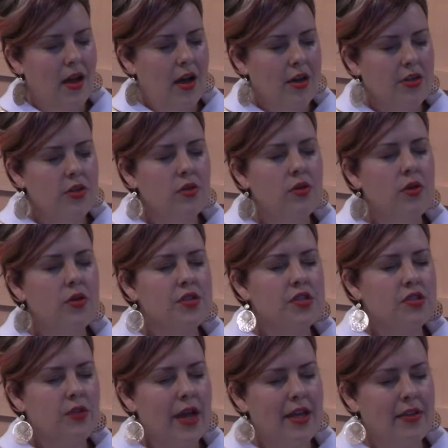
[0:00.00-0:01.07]
You who
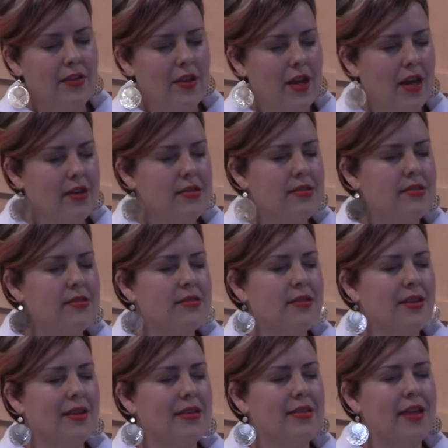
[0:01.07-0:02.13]
strengthen us
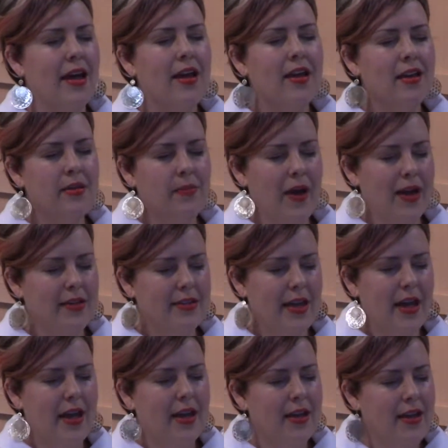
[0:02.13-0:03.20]
day by
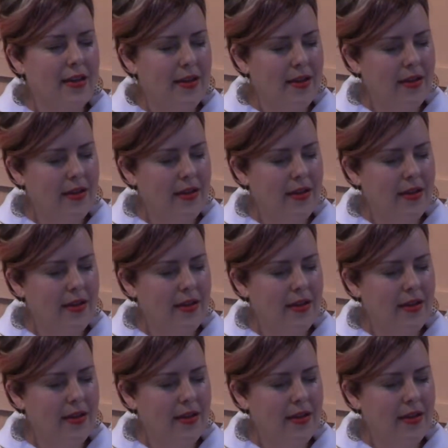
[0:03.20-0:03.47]
day,